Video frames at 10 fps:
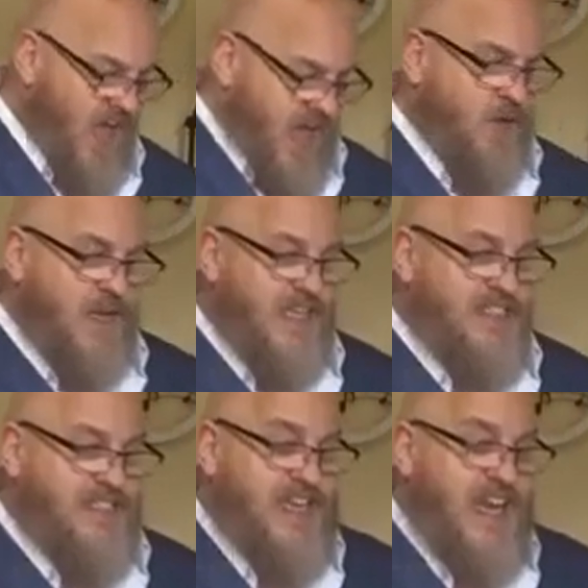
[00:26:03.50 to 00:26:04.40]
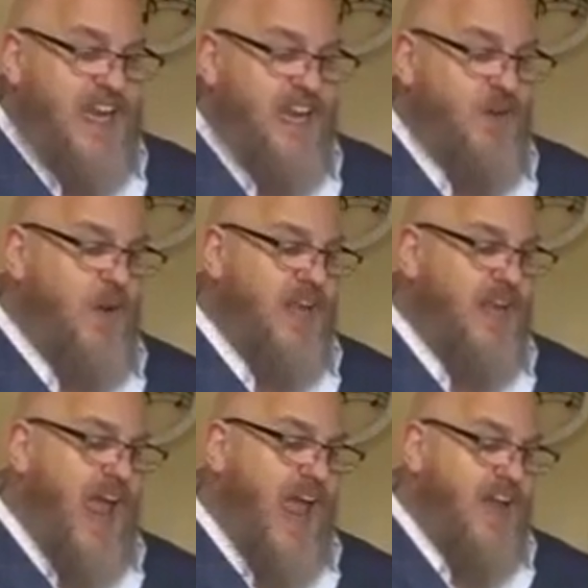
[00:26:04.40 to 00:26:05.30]
and we can sing and we
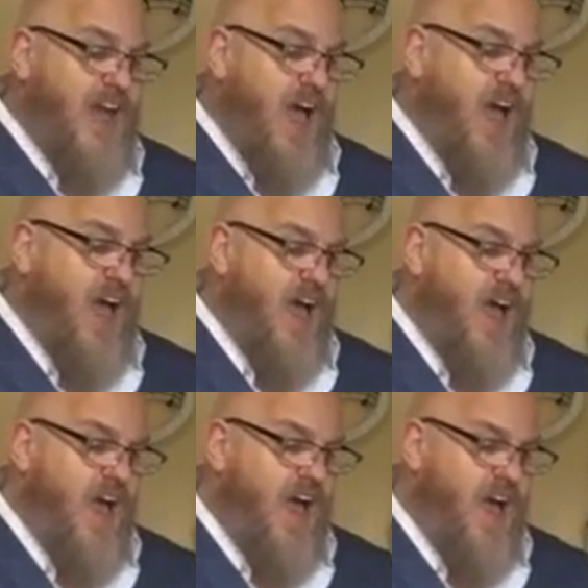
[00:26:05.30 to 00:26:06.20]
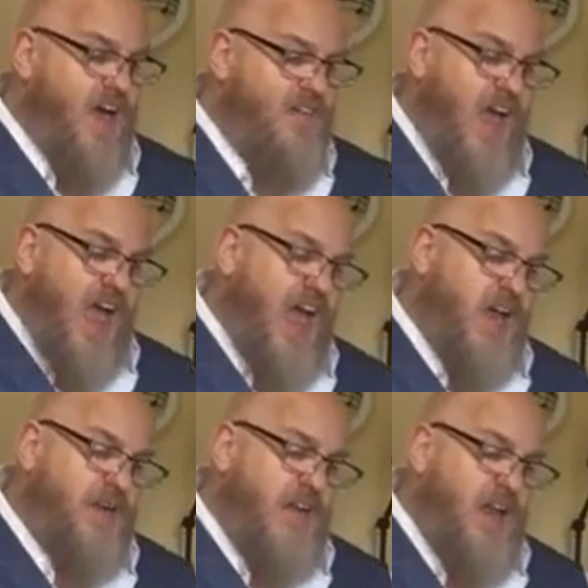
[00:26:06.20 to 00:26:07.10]
can love,
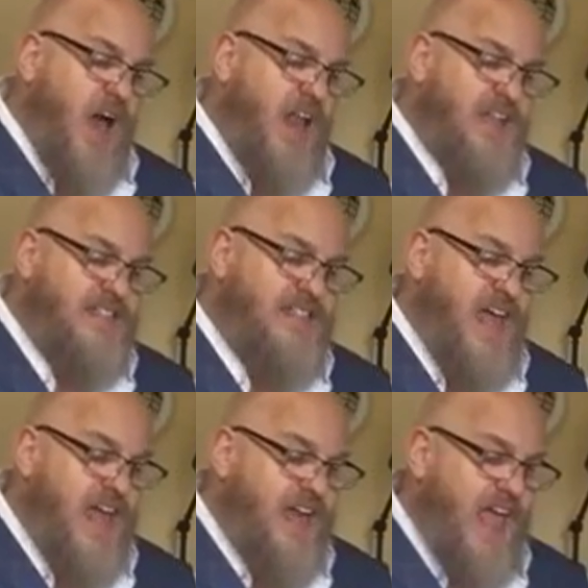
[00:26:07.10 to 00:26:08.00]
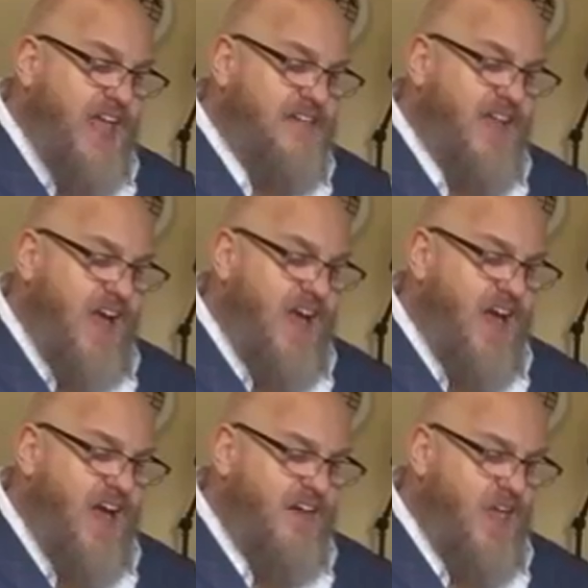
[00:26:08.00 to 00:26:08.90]
and when all is said and
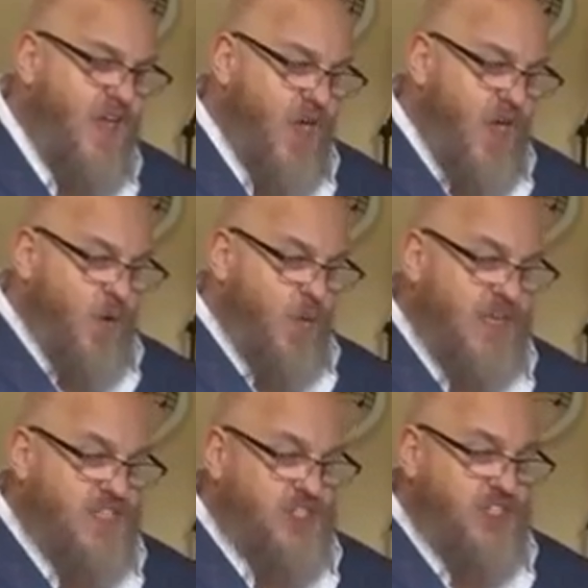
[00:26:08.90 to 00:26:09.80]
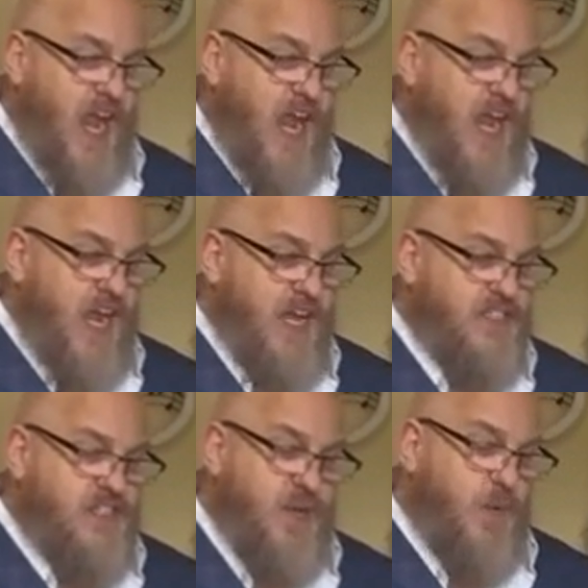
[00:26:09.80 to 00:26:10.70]
done, we can
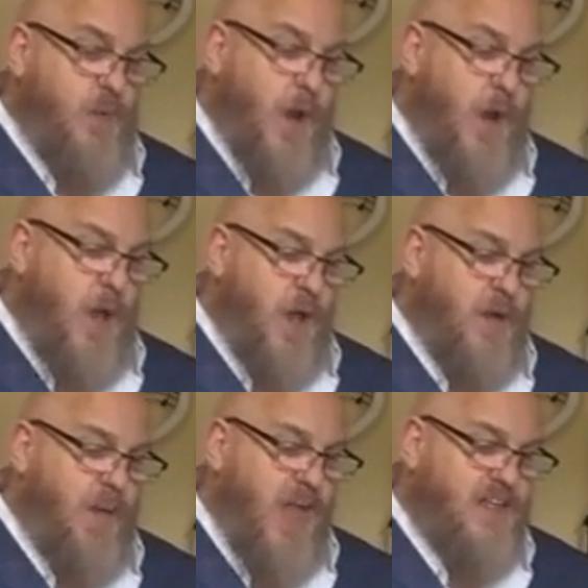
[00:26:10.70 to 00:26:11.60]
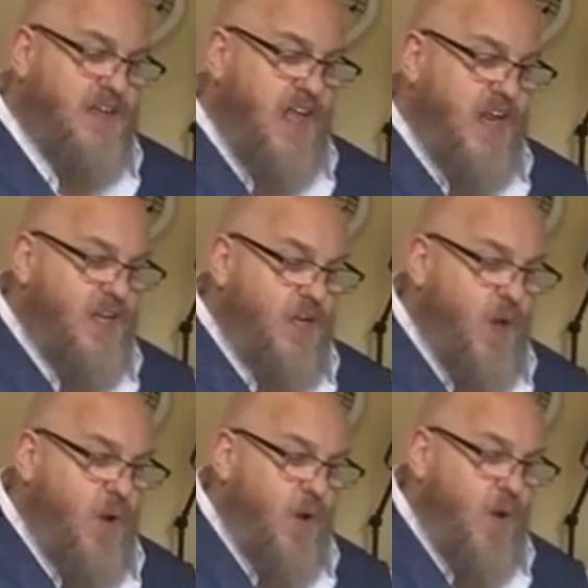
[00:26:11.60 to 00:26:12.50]
change the world, but not
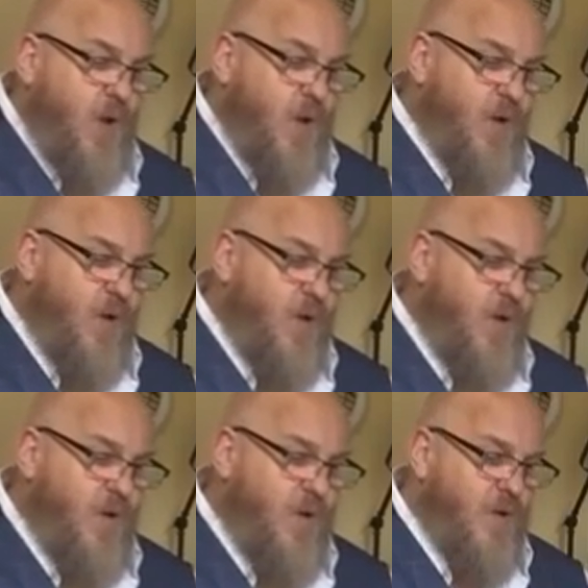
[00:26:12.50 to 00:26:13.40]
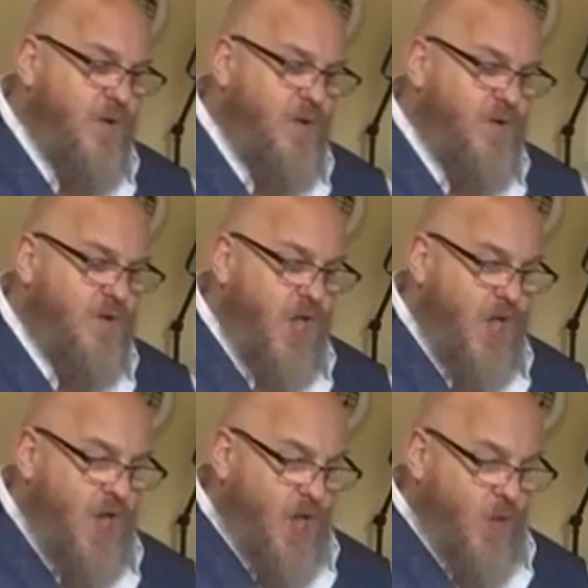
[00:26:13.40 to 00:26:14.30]
alone.
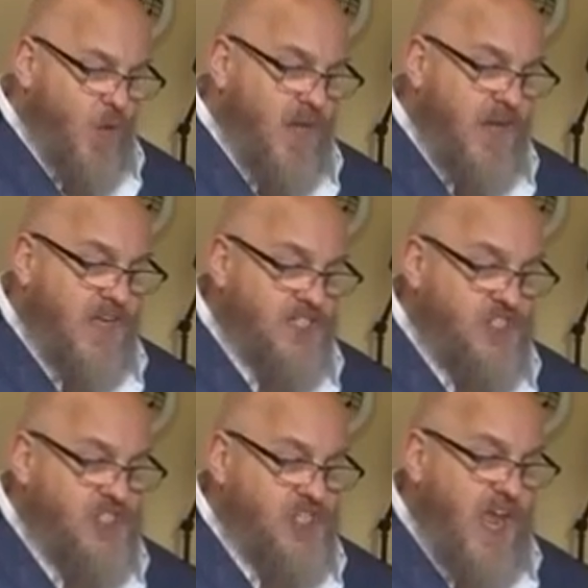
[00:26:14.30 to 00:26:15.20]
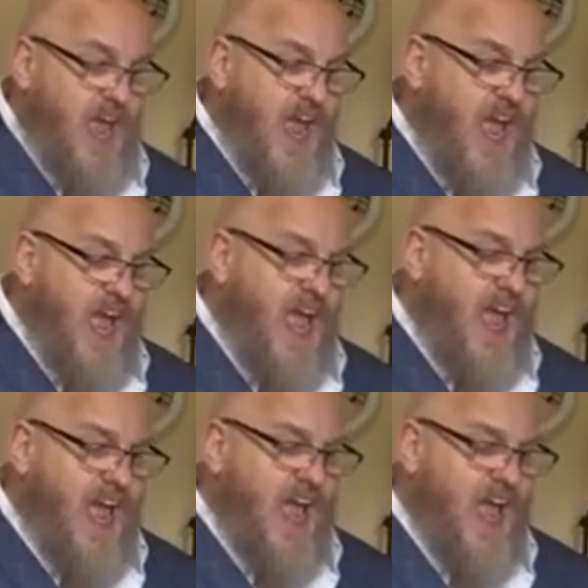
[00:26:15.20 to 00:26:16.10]
We can
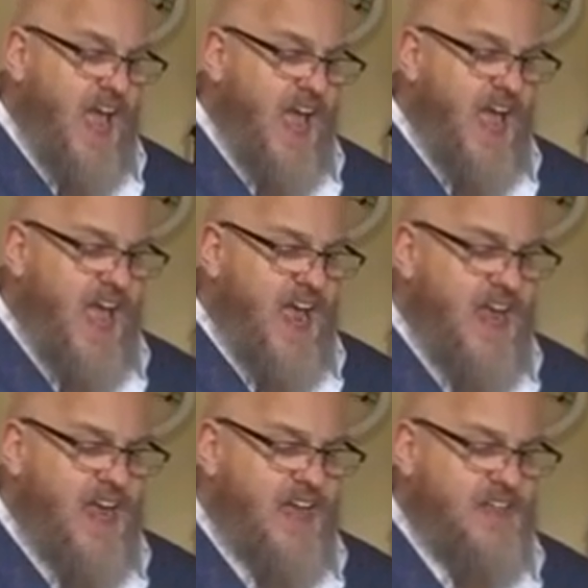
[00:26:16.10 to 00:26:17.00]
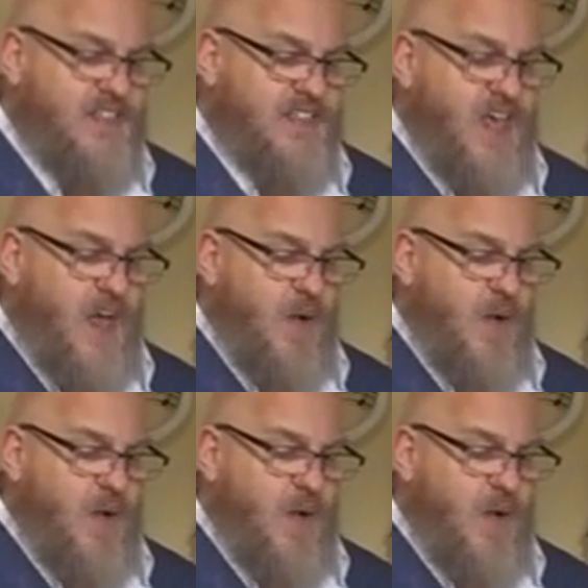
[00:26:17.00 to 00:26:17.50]
change the